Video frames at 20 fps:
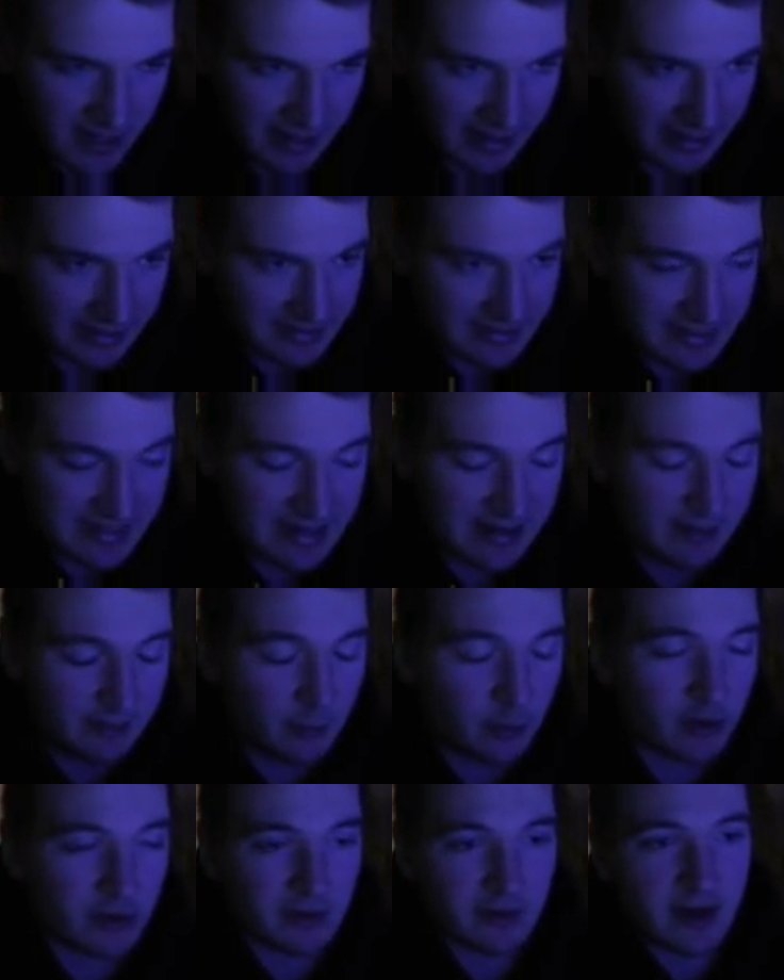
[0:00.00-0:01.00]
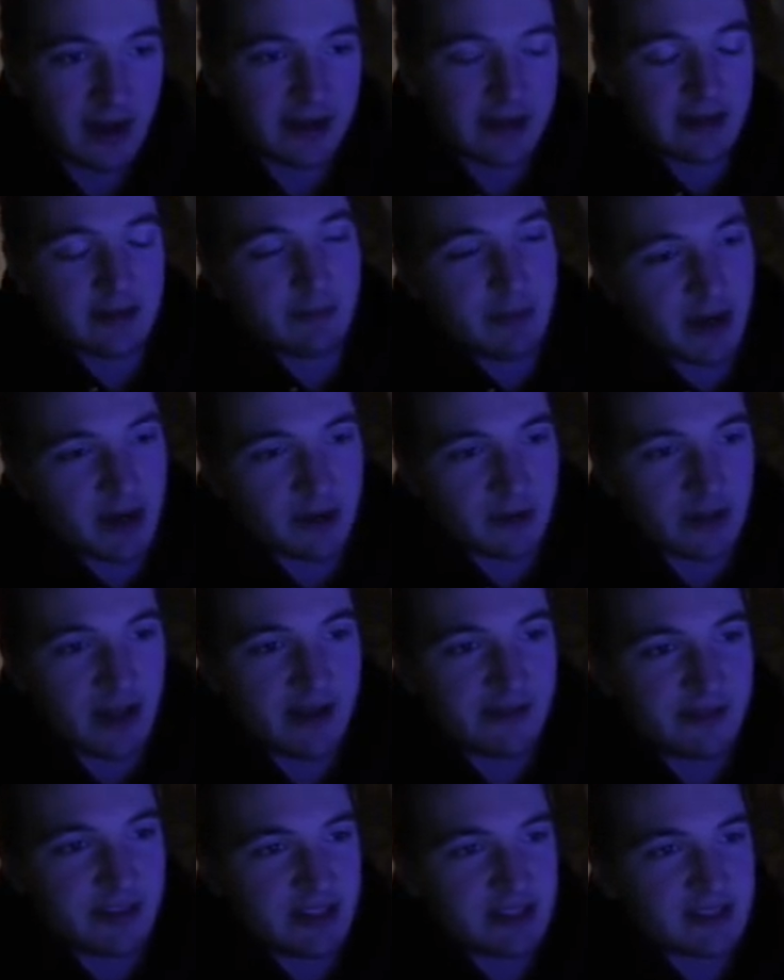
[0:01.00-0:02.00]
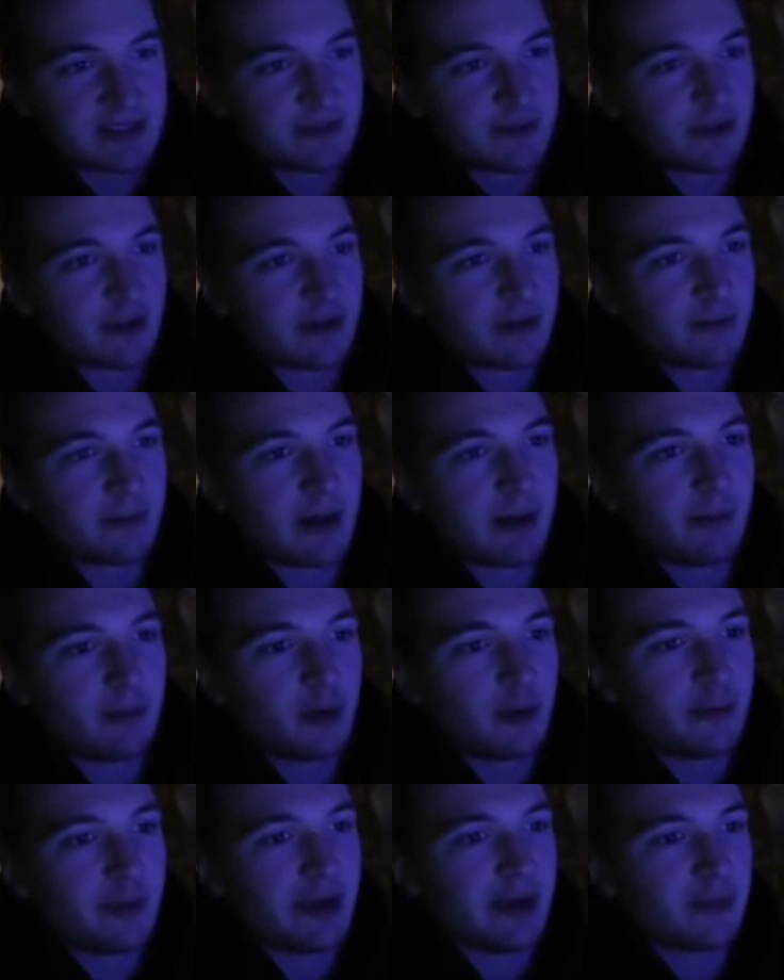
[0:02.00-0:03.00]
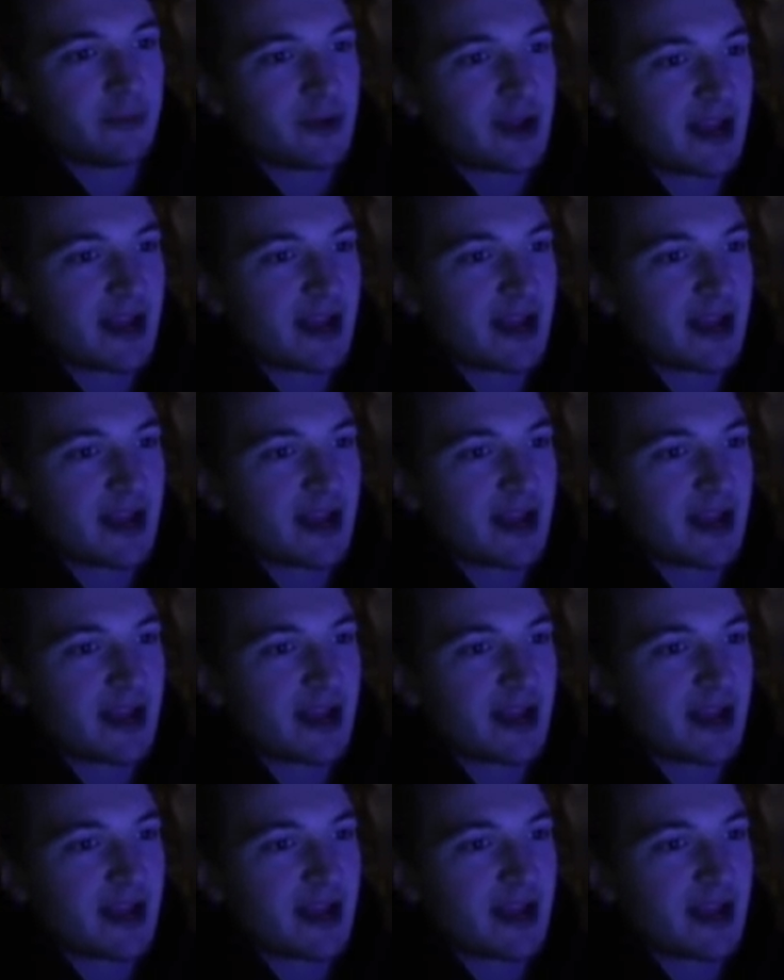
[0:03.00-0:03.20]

and I need more, I need better lefties for my bullpen.